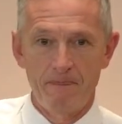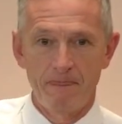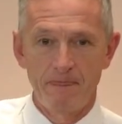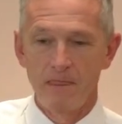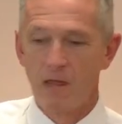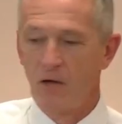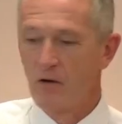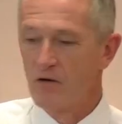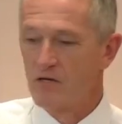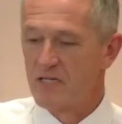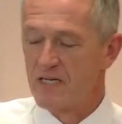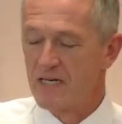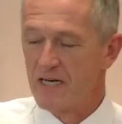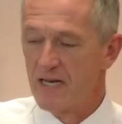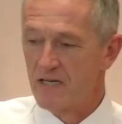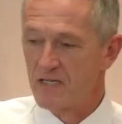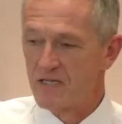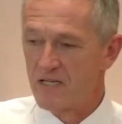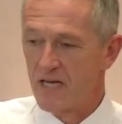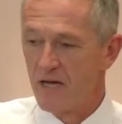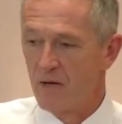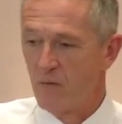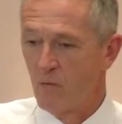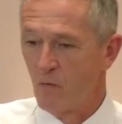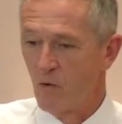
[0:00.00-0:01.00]
Notice he didn't
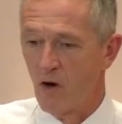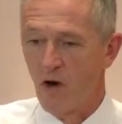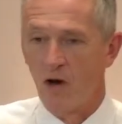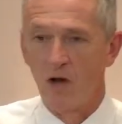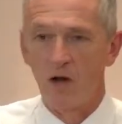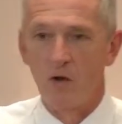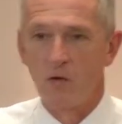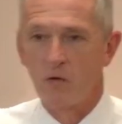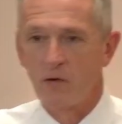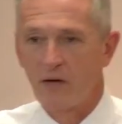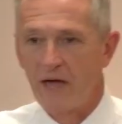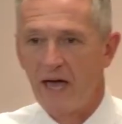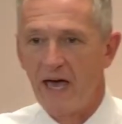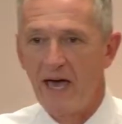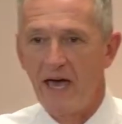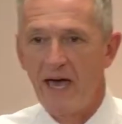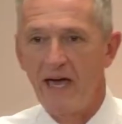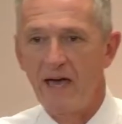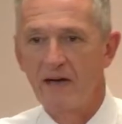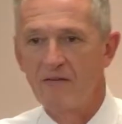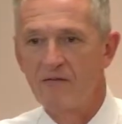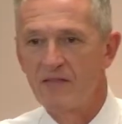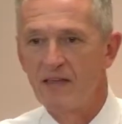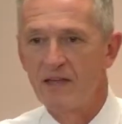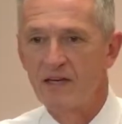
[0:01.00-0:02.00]
say, we're all okay,
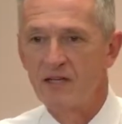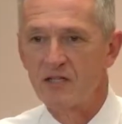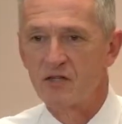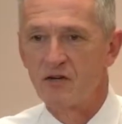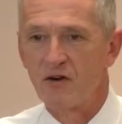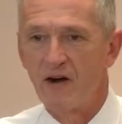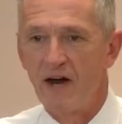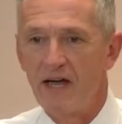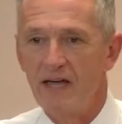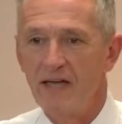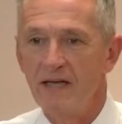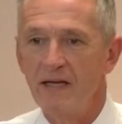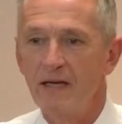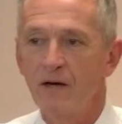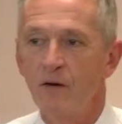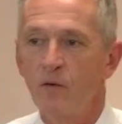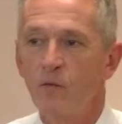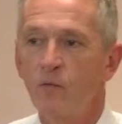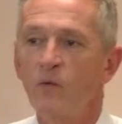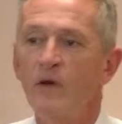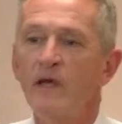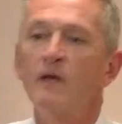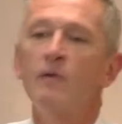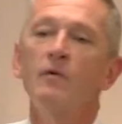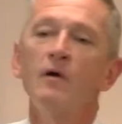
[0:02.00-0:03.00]
everything's great.
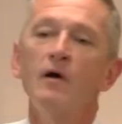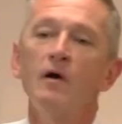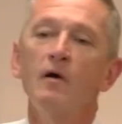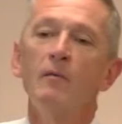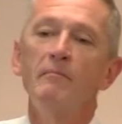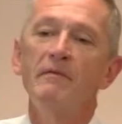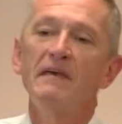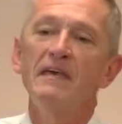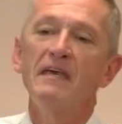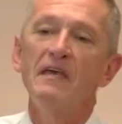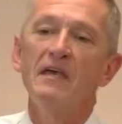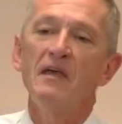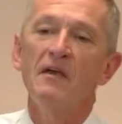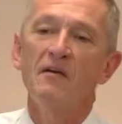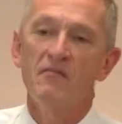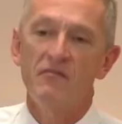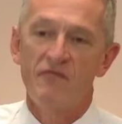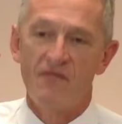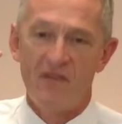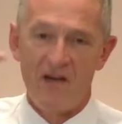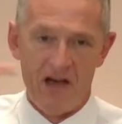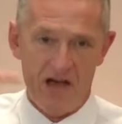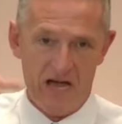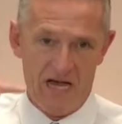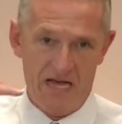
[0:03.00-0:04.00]
We will be
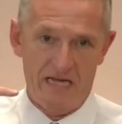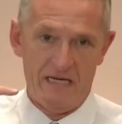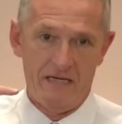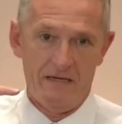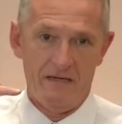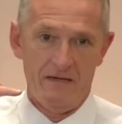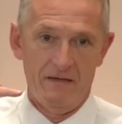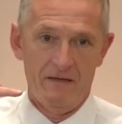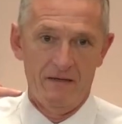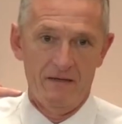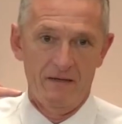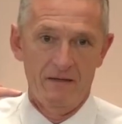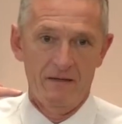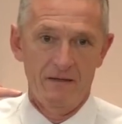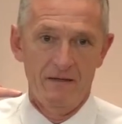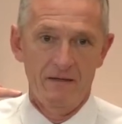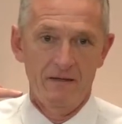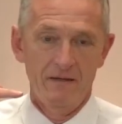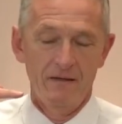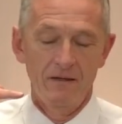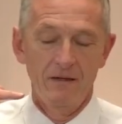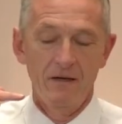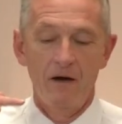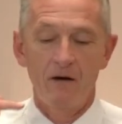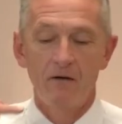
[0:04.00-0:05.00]
fine.
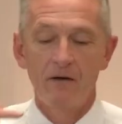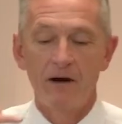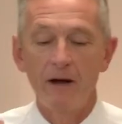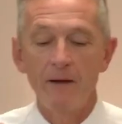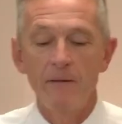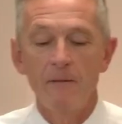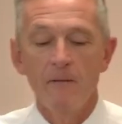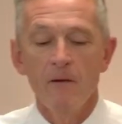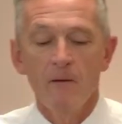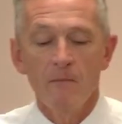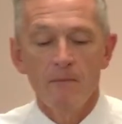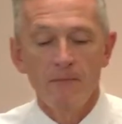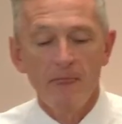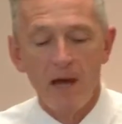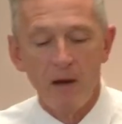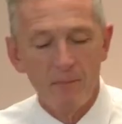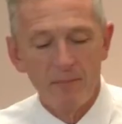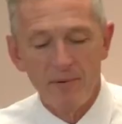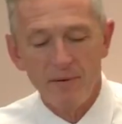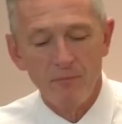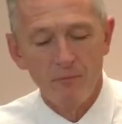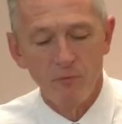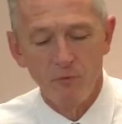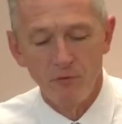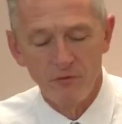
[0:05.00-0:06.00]
All right? Now,
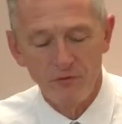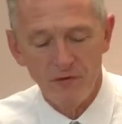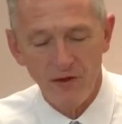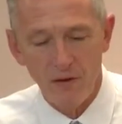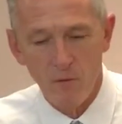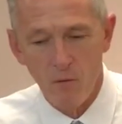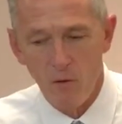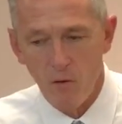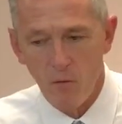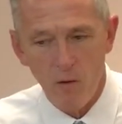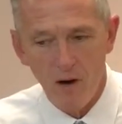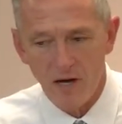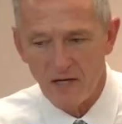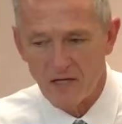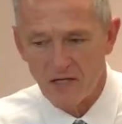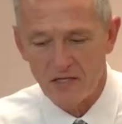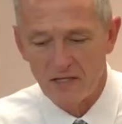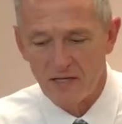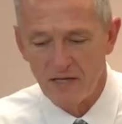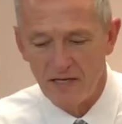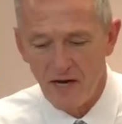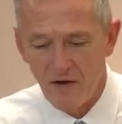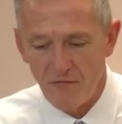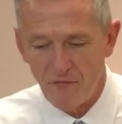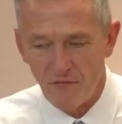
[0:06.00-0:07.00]
people will say, well, what's
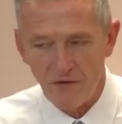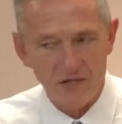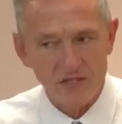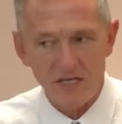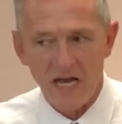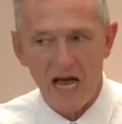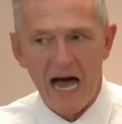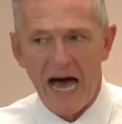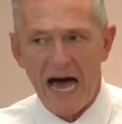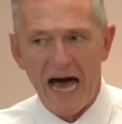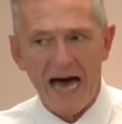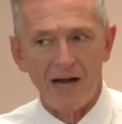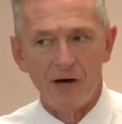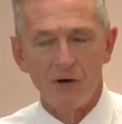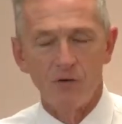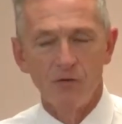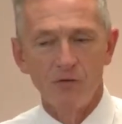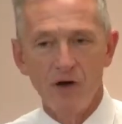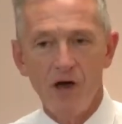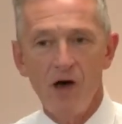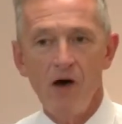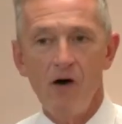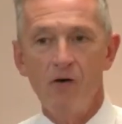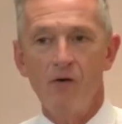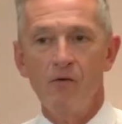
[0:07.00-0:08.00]
the difference? I don't
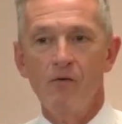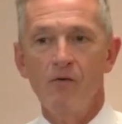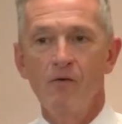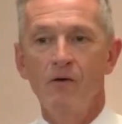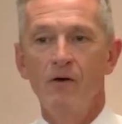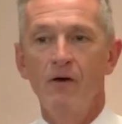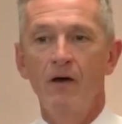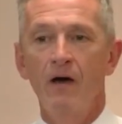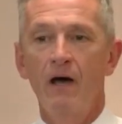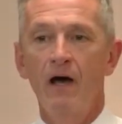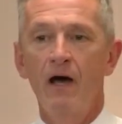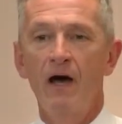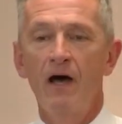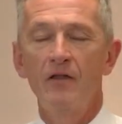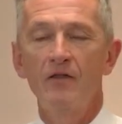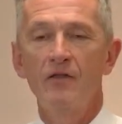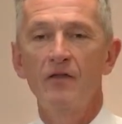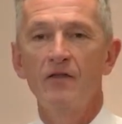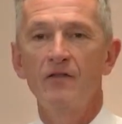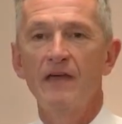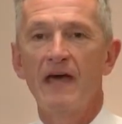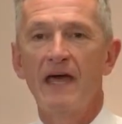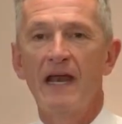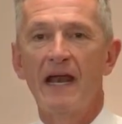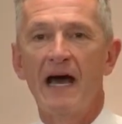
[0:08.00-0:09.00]
know,
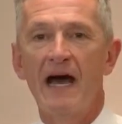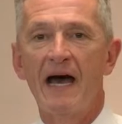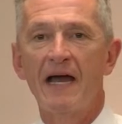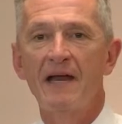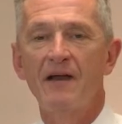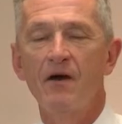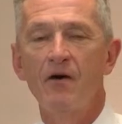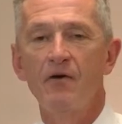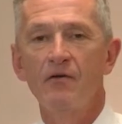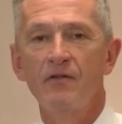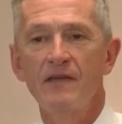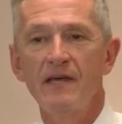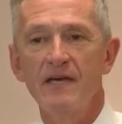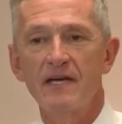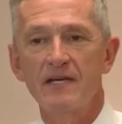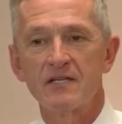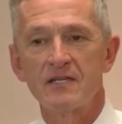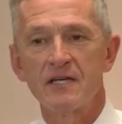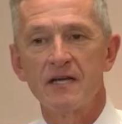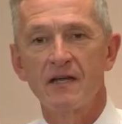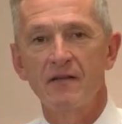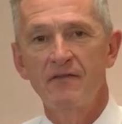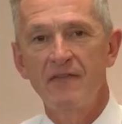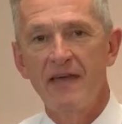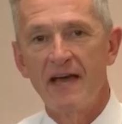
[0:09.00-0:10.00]
other than I know this.
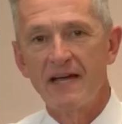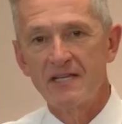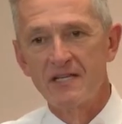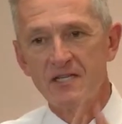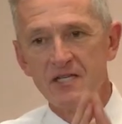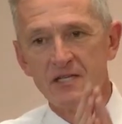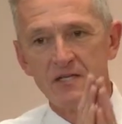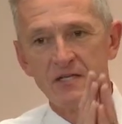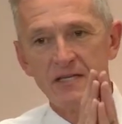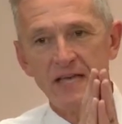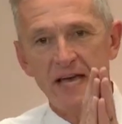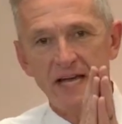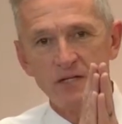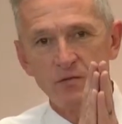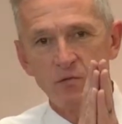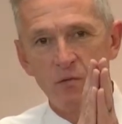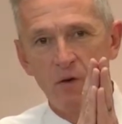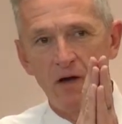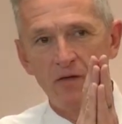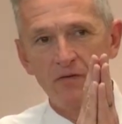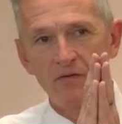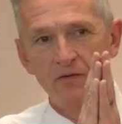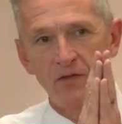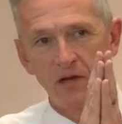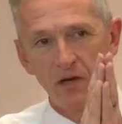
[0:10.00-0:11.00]
That's, that's
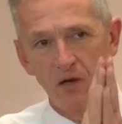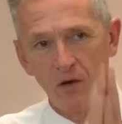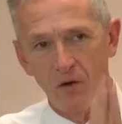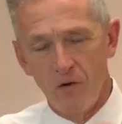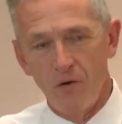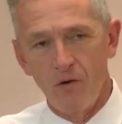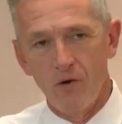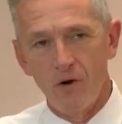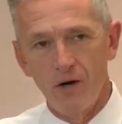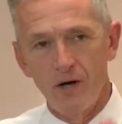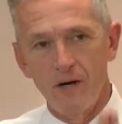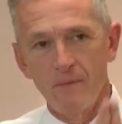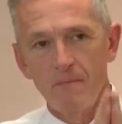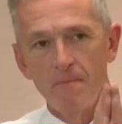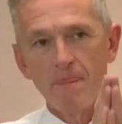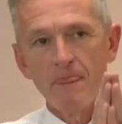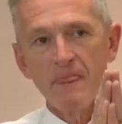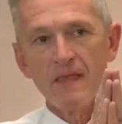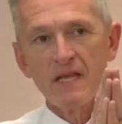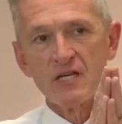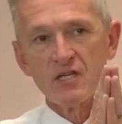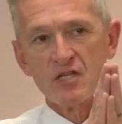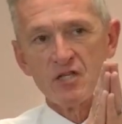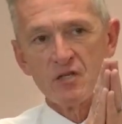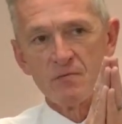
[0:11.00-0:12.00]
what the Lord
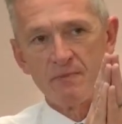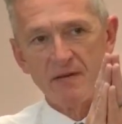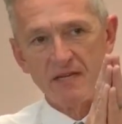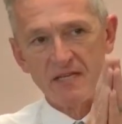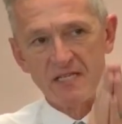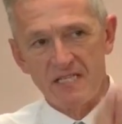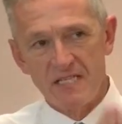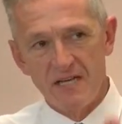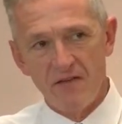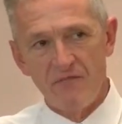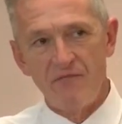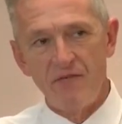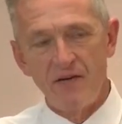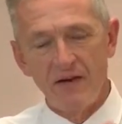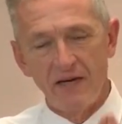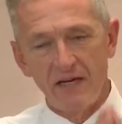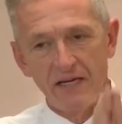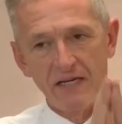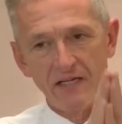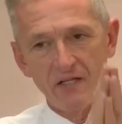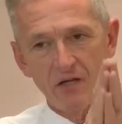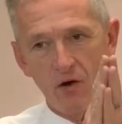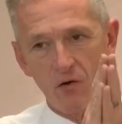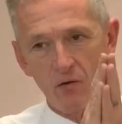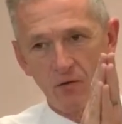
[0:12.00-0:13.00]

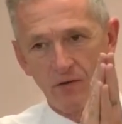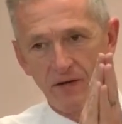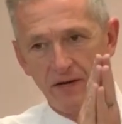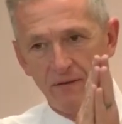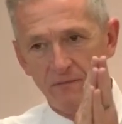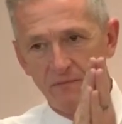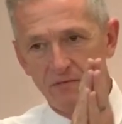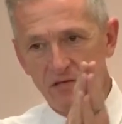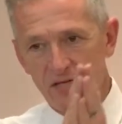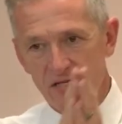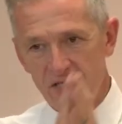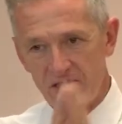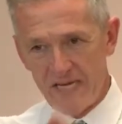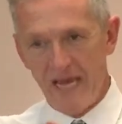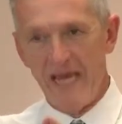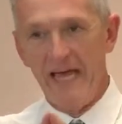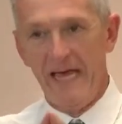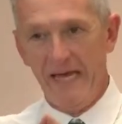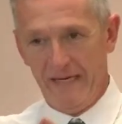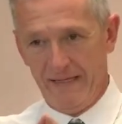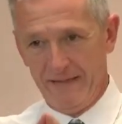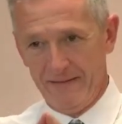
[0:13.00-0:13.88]
specifically told him to say.